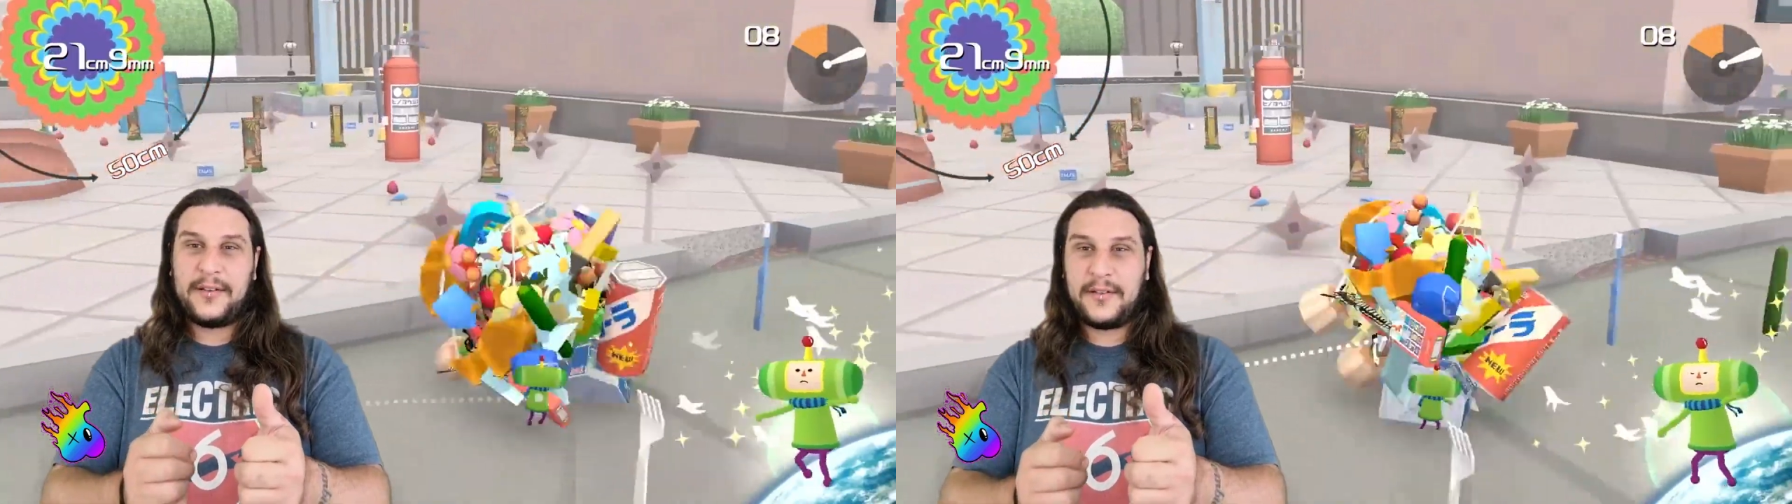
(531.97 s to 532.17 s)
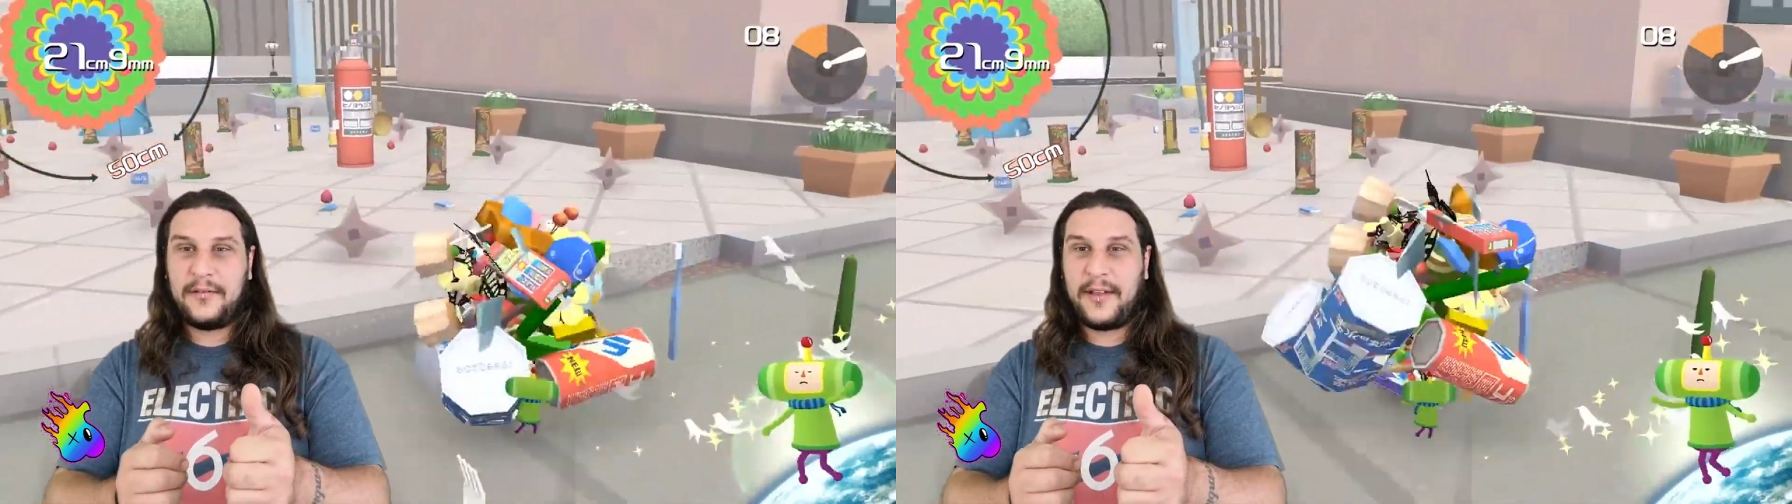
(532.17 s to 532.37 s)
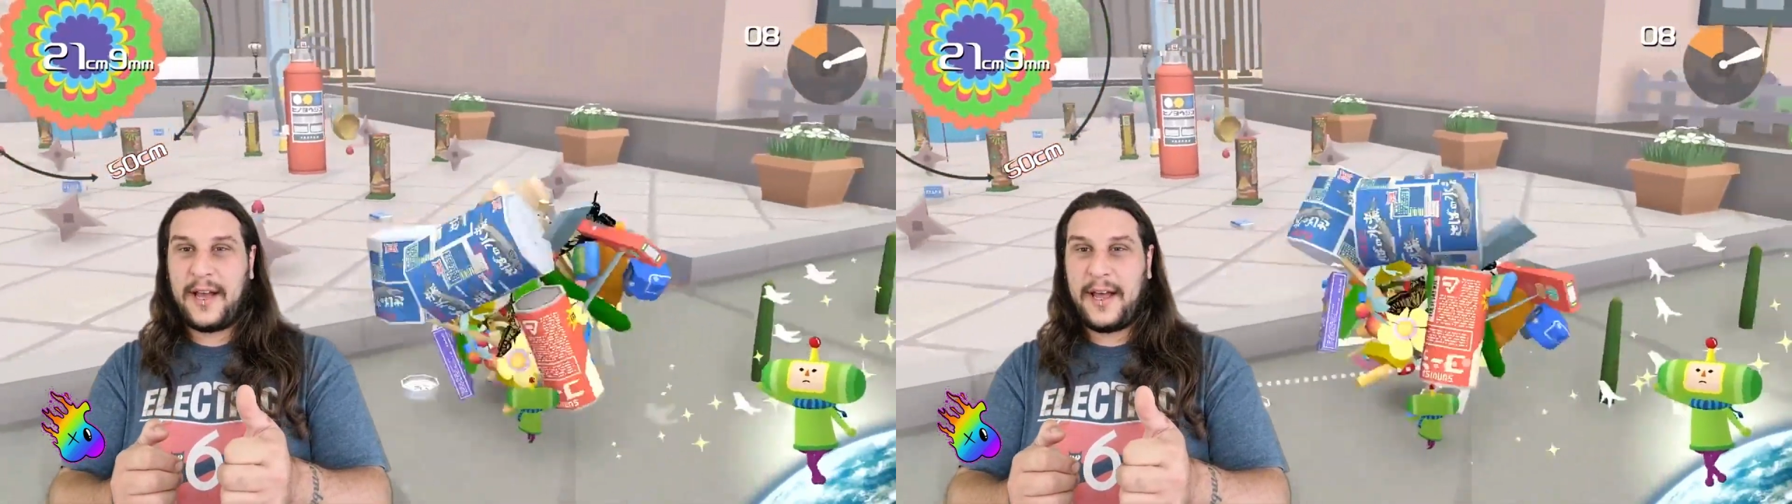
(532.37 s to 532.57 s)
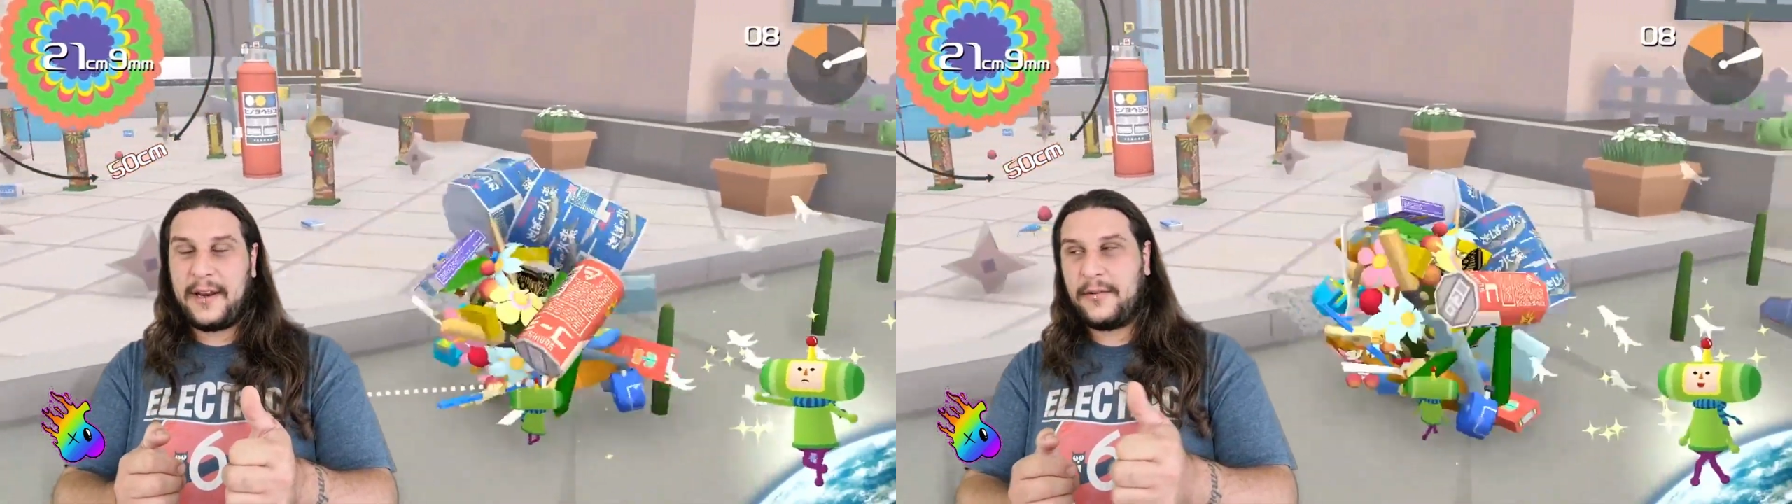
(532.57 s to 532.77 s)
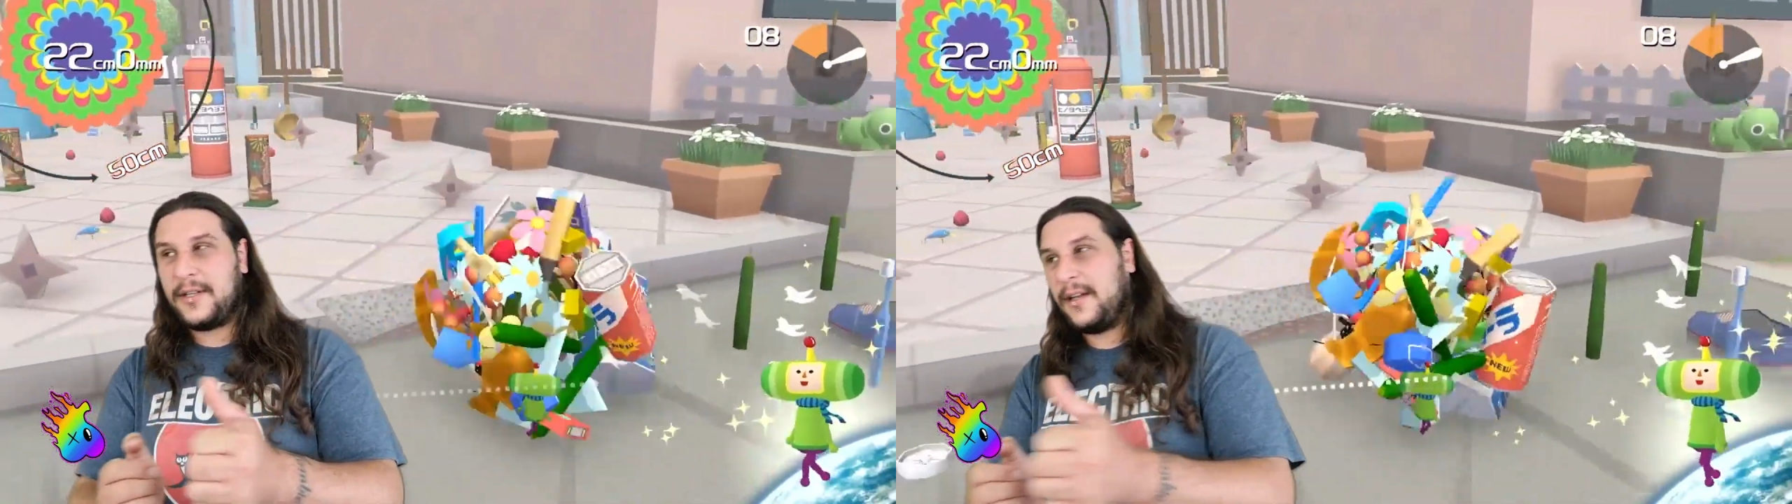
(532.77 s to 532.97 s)
do that, and
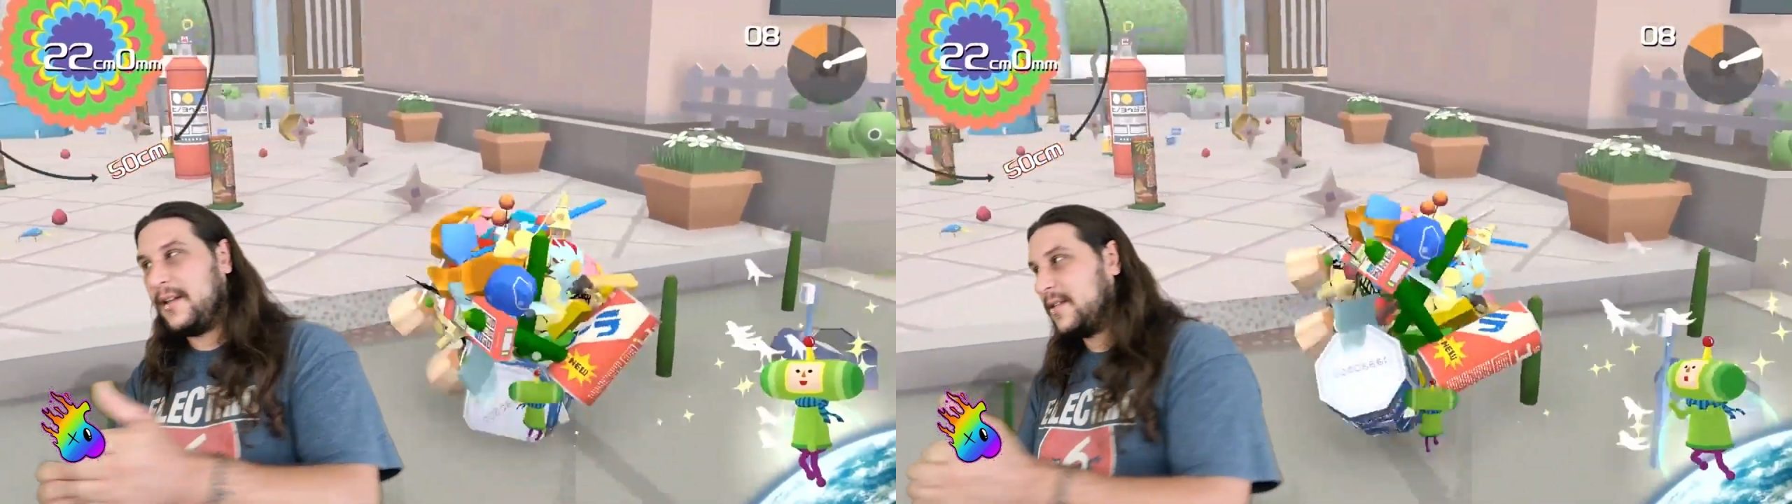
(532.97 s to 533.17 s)
it'll turn